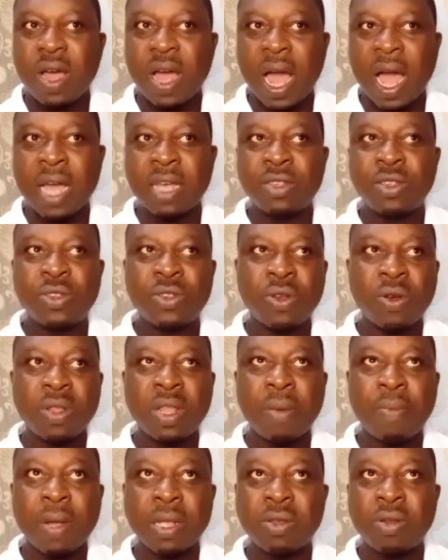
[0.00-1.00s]
I saw
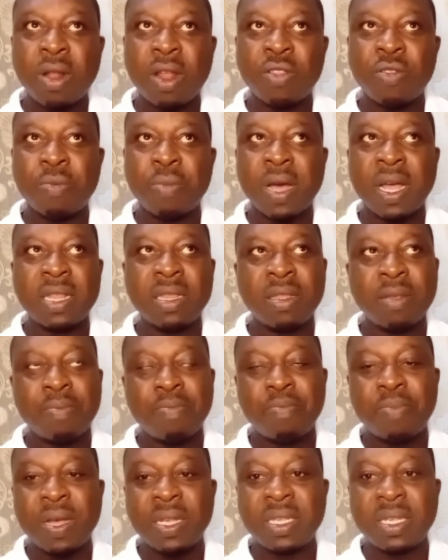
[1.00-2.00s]
that particular number, and the
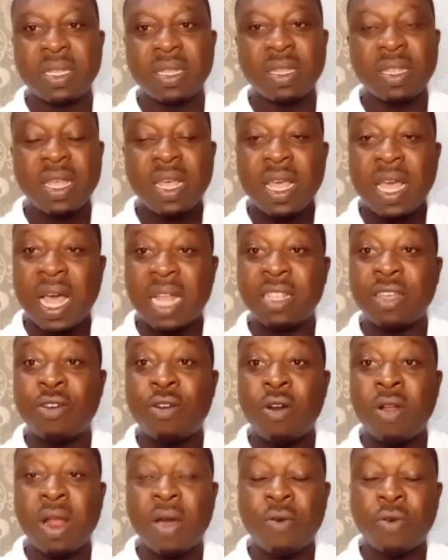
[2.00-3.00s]
person and the
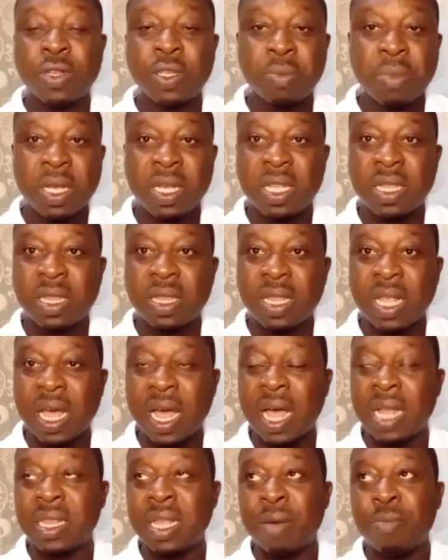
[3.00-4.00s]
call I was making
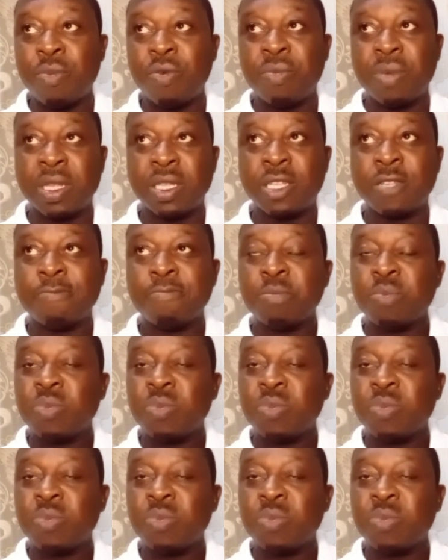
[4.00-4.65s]
at that moment